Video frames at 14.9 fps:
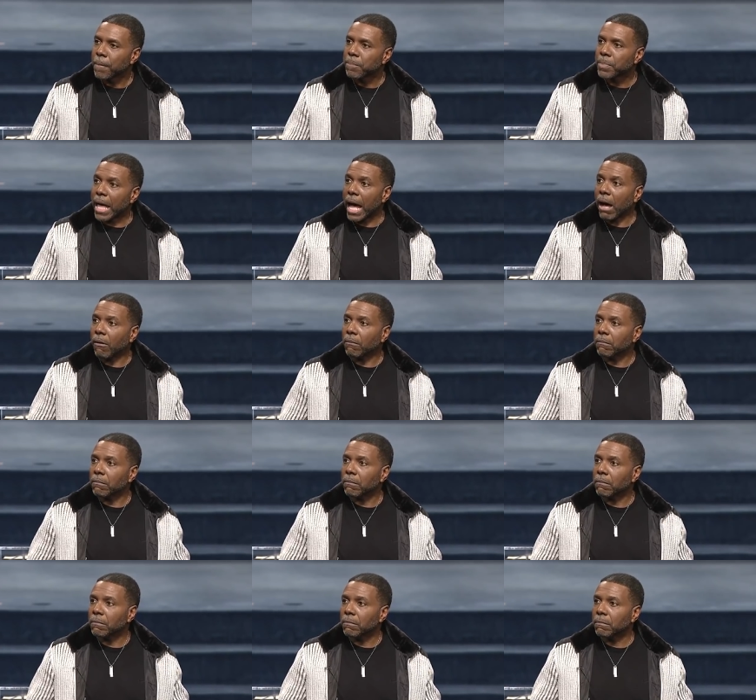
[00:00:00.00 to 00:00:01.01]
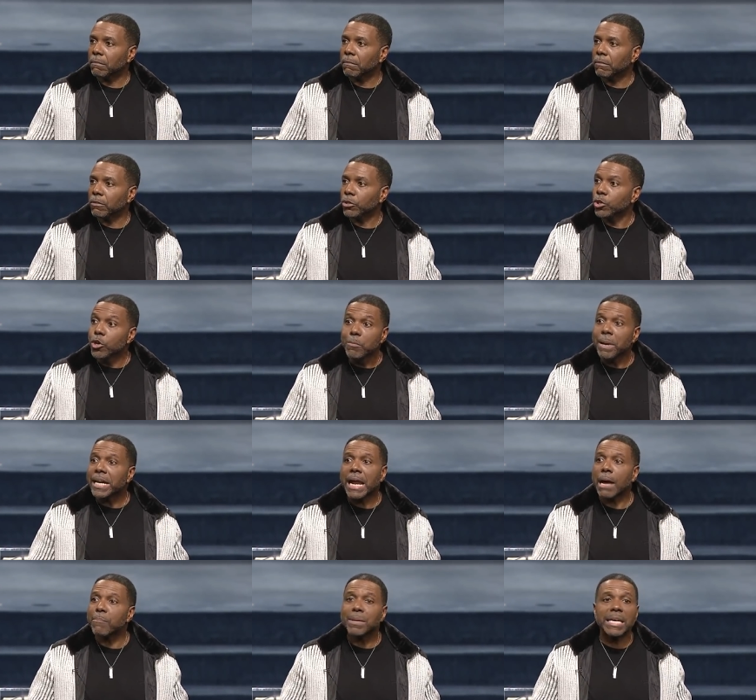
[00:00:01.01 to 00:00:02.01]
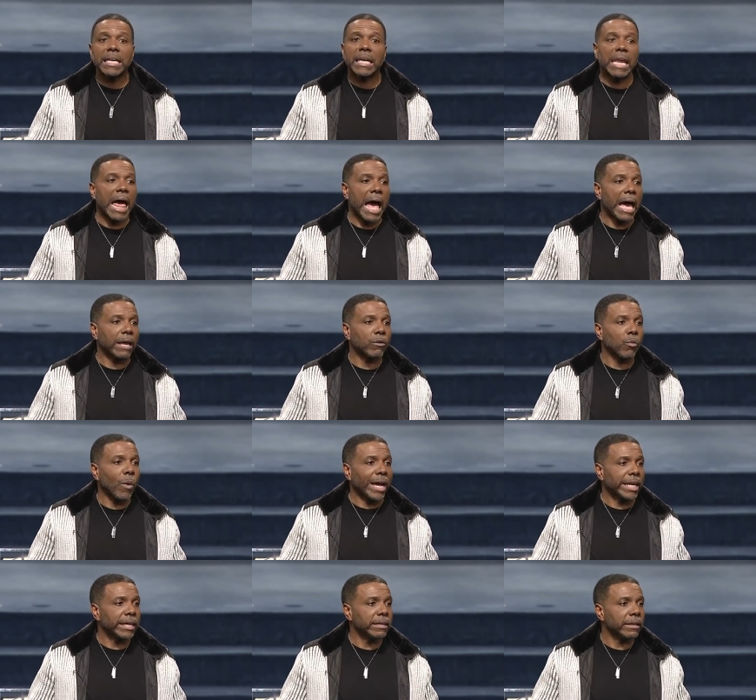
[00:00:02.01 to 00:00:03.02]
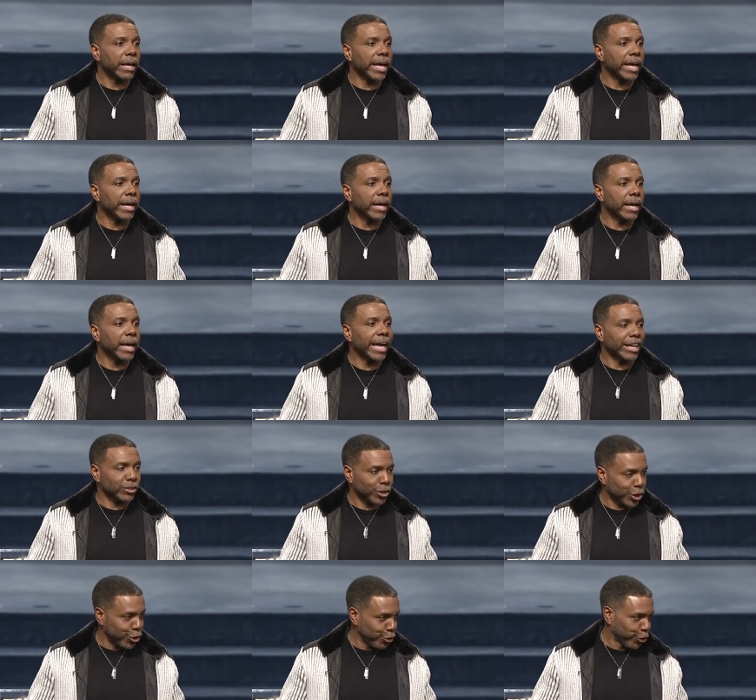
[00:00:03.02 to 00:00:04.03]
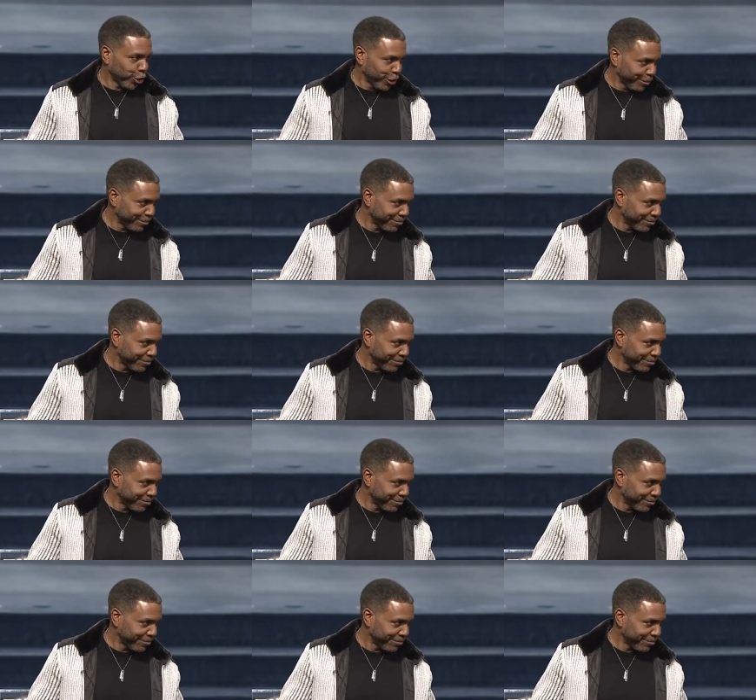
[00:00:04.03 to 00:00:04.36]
Now, you may not be in line waiting execution.